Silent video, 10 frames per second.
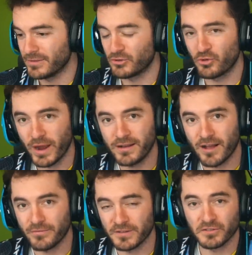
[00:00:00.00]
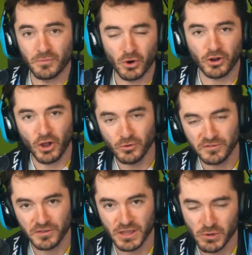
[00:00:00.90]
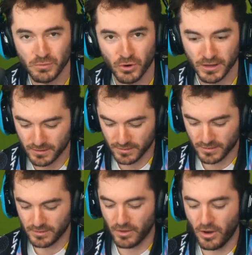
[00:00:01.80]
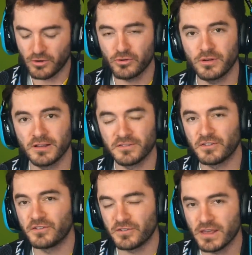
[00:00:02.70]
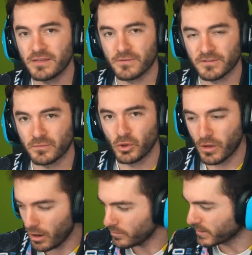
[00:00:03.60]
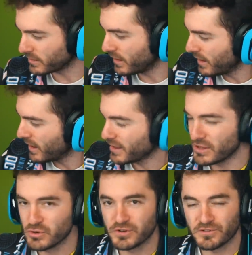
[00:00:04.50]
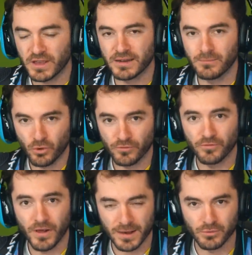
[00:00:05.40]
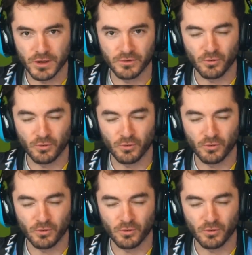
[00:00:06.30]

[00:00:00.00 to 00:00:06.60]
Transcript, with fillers: the trade-off is the more coats that you put, the harder it is to see the visible carbon. You just get a more vibrant